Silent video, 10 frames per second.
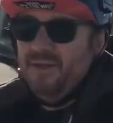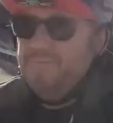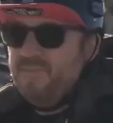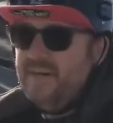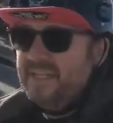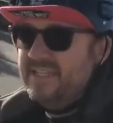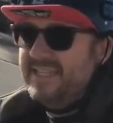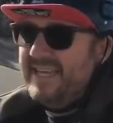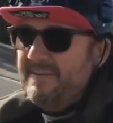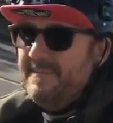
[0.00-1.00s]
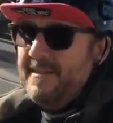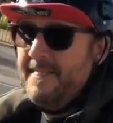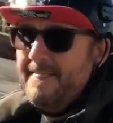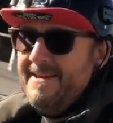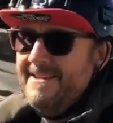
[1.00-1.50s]
it's pretty steep.
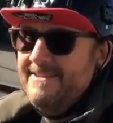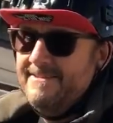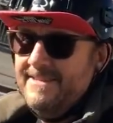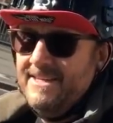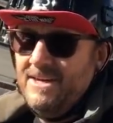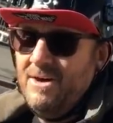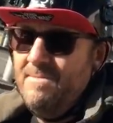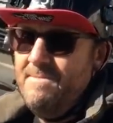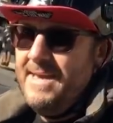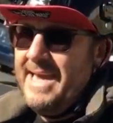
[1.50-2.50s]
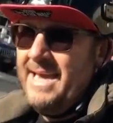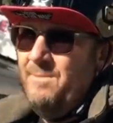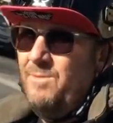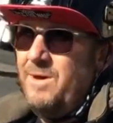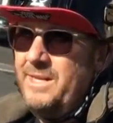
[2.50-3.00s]
Oh
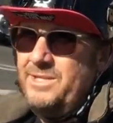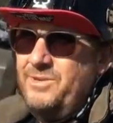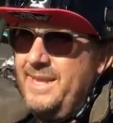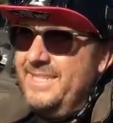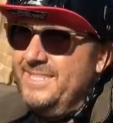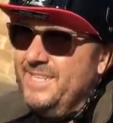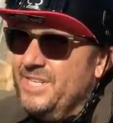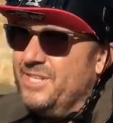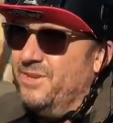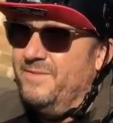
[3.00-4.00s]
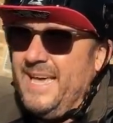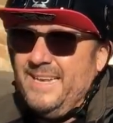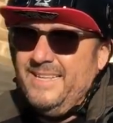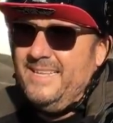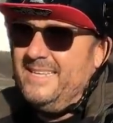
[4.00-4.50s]
man, what a transition on that
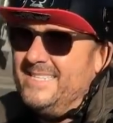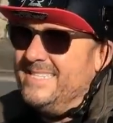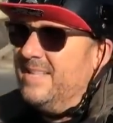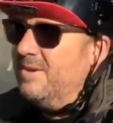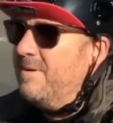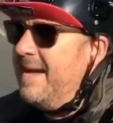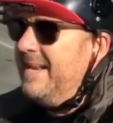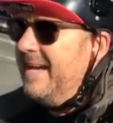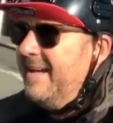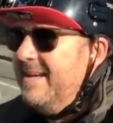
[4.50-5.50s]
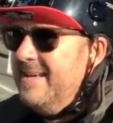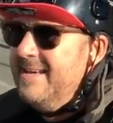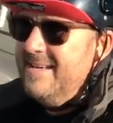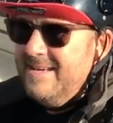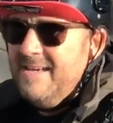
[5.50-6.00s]
accelerator.
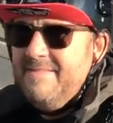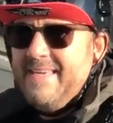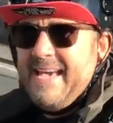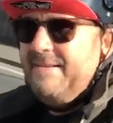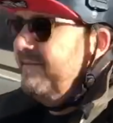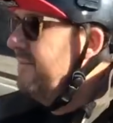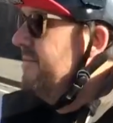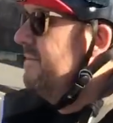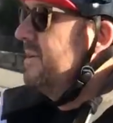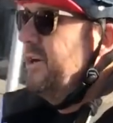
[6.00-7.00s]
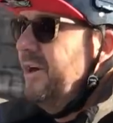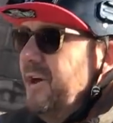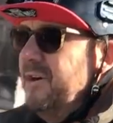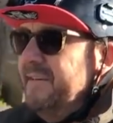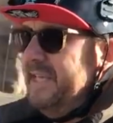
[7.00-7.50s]
That
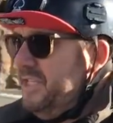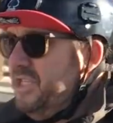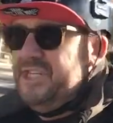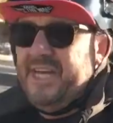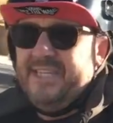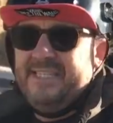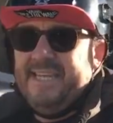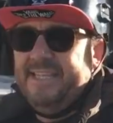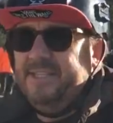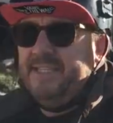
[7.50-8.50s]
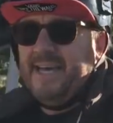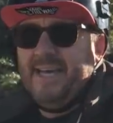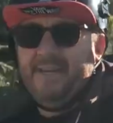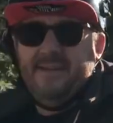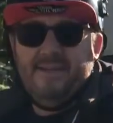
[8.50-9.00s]
curve is just
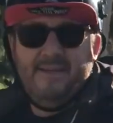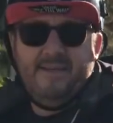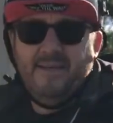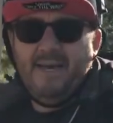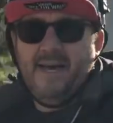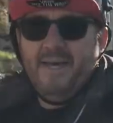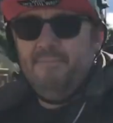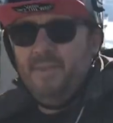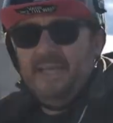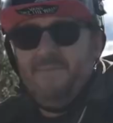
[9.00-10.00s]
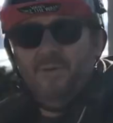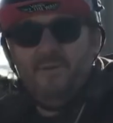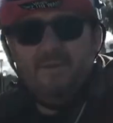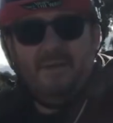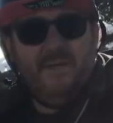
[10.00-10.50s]
insane, unbelievable.
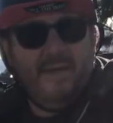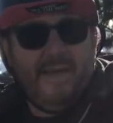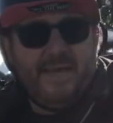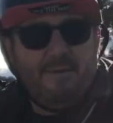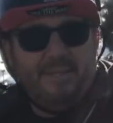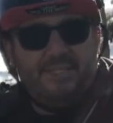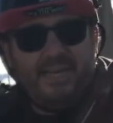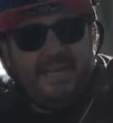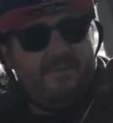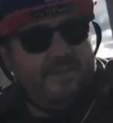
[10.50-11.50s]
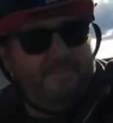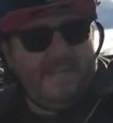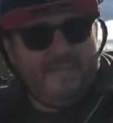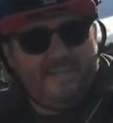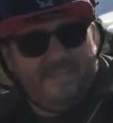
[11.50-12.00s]
Okay, well, let's check out the
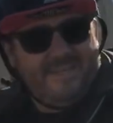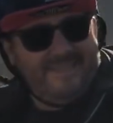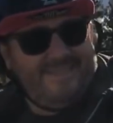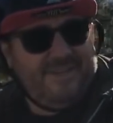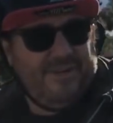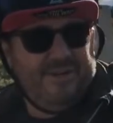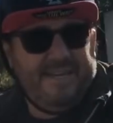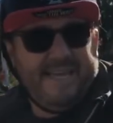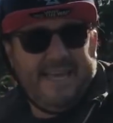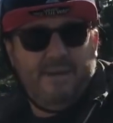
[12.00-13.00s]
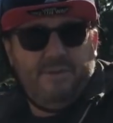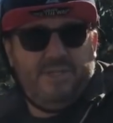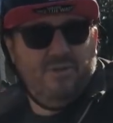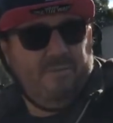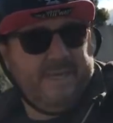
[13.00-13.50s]
big turn here,
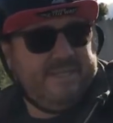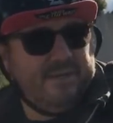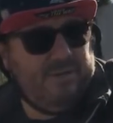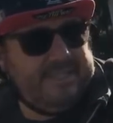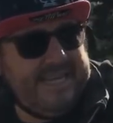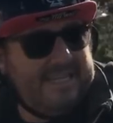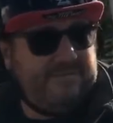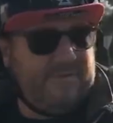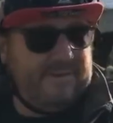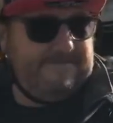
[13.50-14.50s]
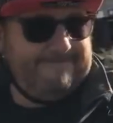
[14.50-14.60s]
which normally is a good test for it.